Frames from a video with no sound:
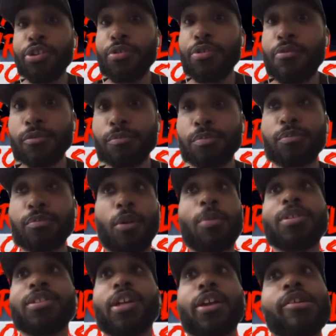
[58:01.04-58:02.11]
Her, her was,
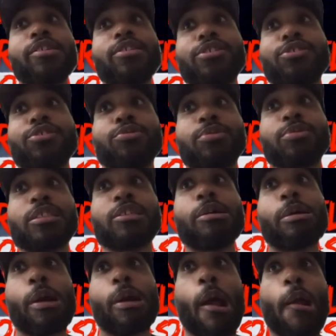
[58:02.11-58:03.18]
was that usually
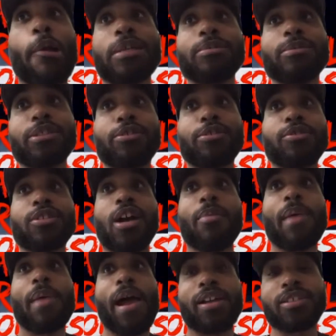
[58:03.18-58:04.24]
return? I don't even want to use
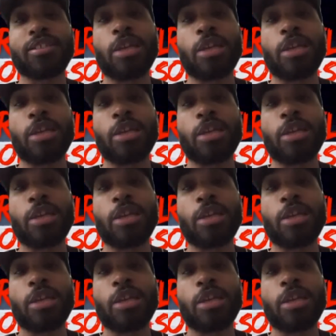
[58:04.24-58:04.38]
comeback.